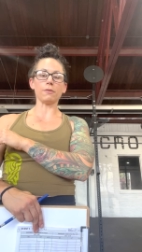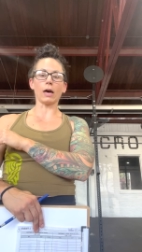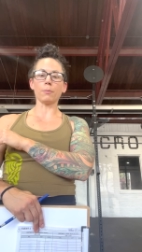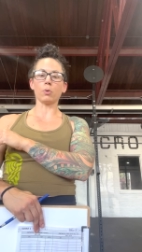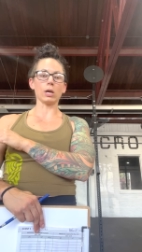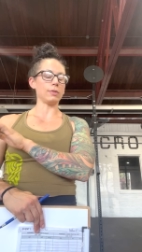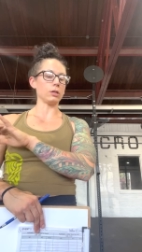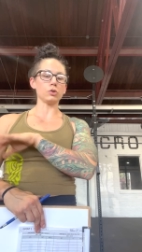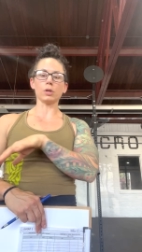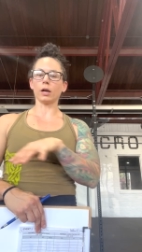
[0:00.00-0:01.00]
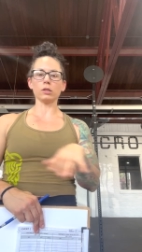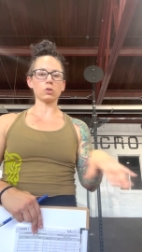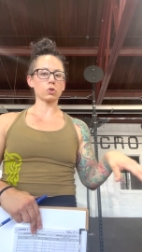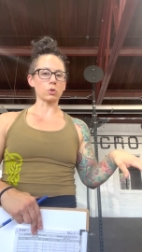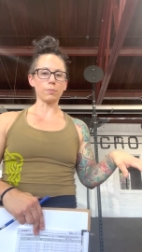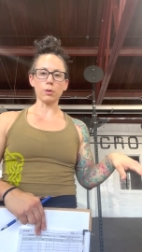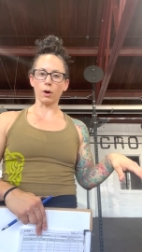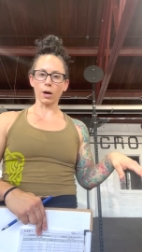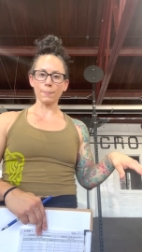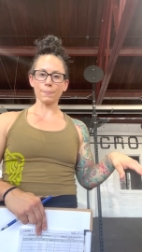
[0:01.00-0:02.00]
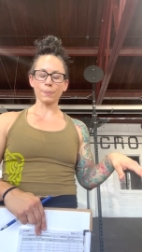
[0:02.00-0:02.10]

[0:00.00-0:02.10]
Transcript: At that point, they do not need to strip the bar.